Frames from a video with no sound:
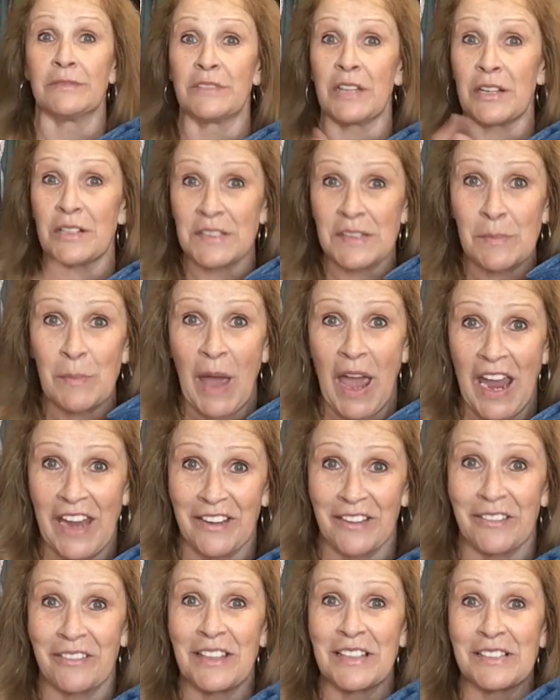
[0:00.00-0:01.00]
There is a
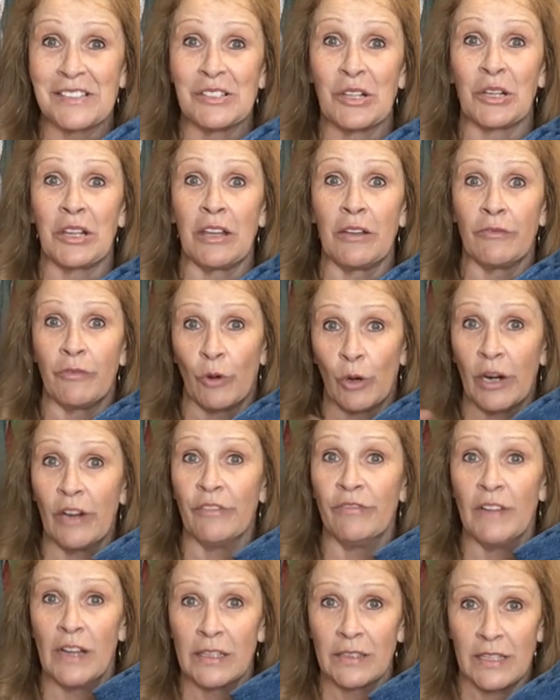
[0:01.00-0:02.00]
buyer that's looking for a
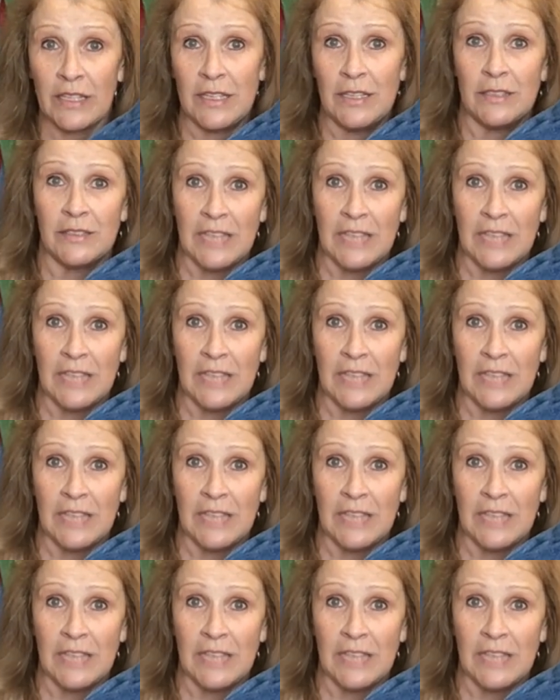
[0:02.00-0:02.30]
funky